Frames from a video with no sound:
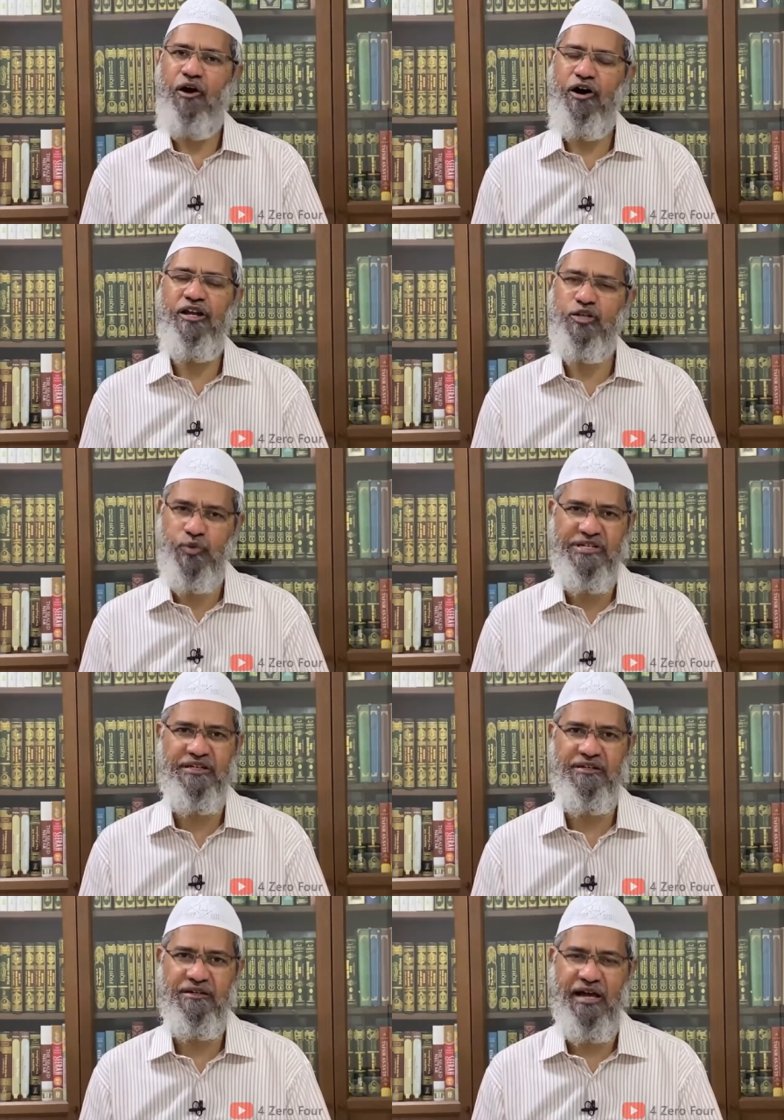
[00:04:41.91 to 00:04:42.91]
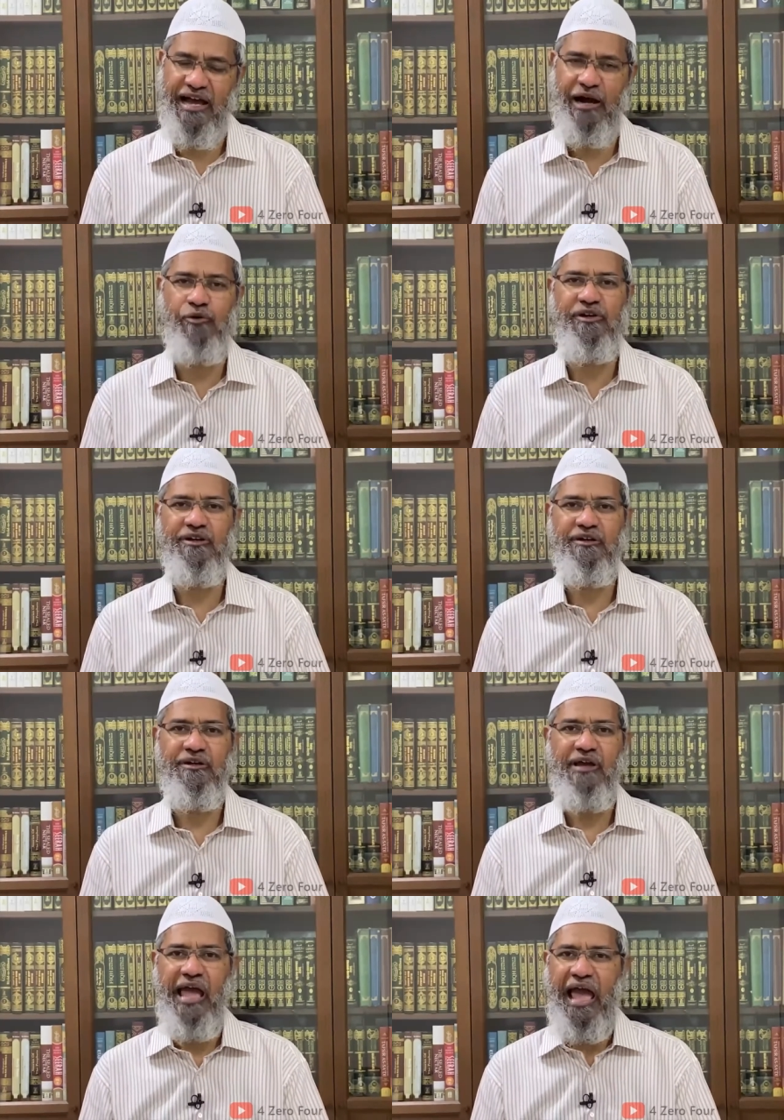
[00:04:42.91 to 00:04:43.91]
on her Twitter account,
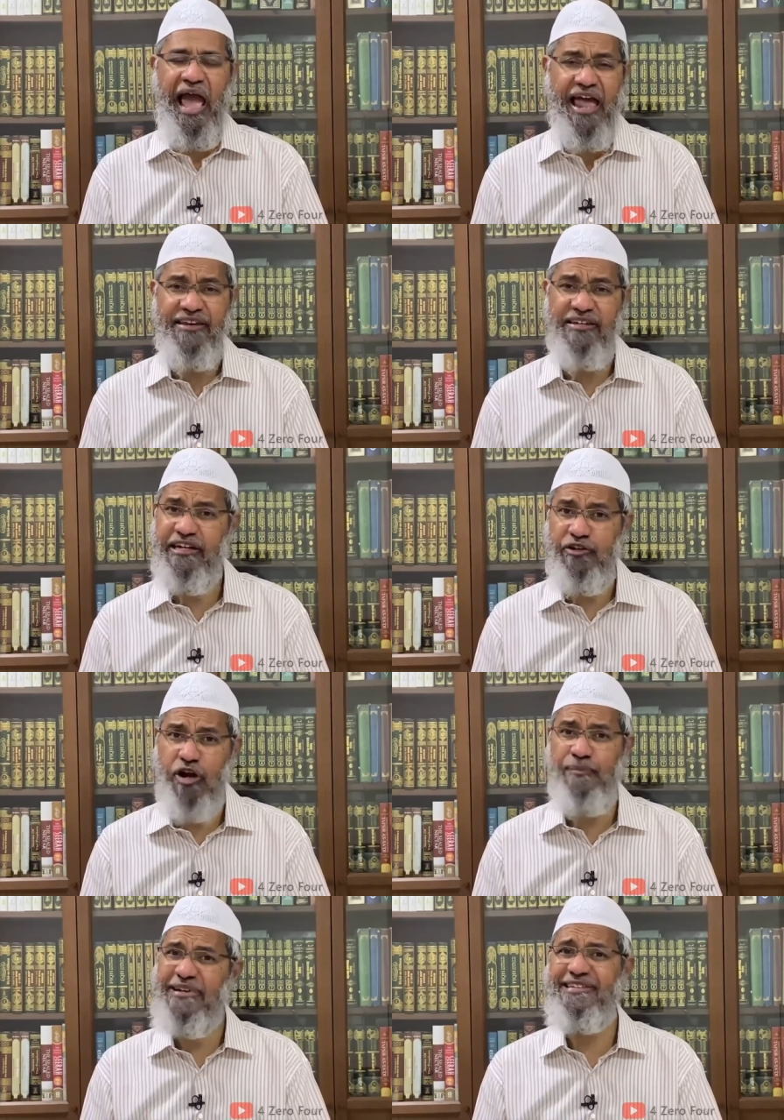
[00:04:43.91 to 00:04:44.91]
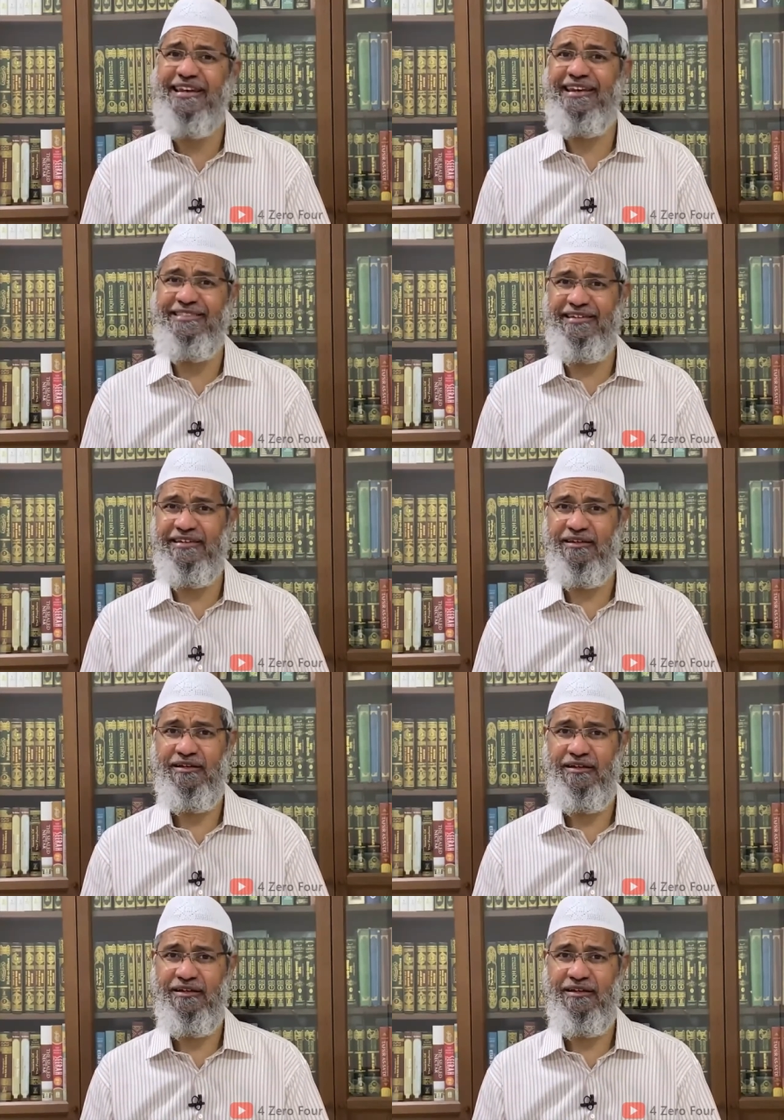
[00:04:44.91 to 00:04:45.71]
and she did not mention anything.